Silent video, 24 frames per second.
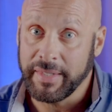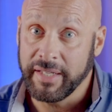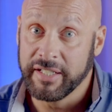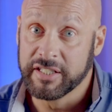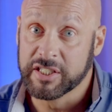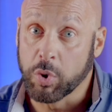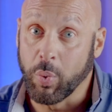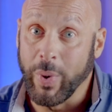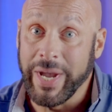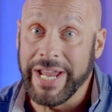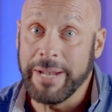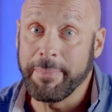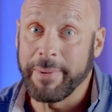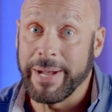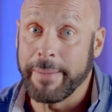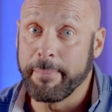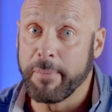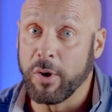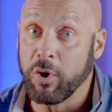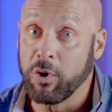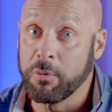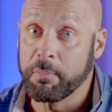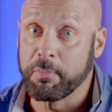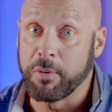Swayed by
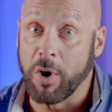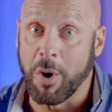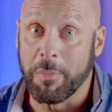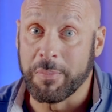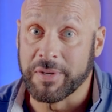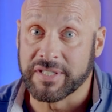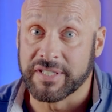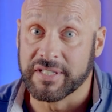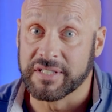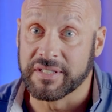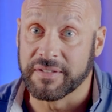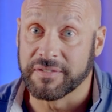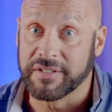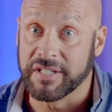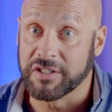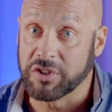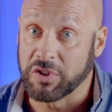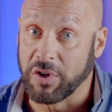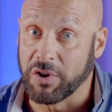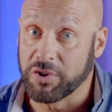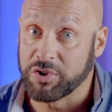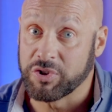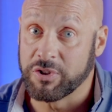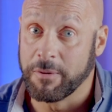bold promises of
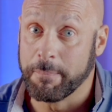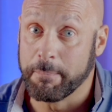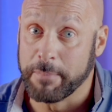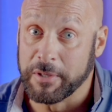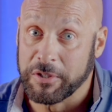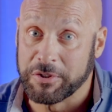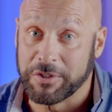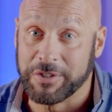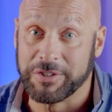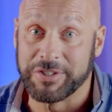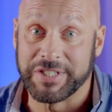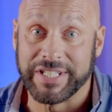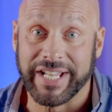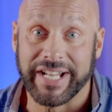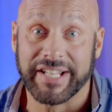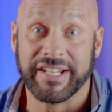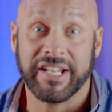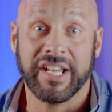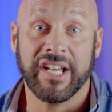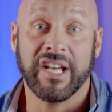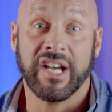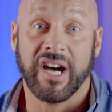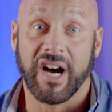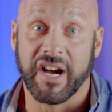testosterone boosters, yet
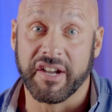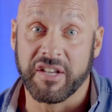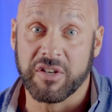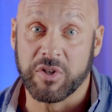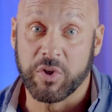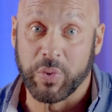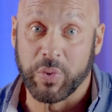are you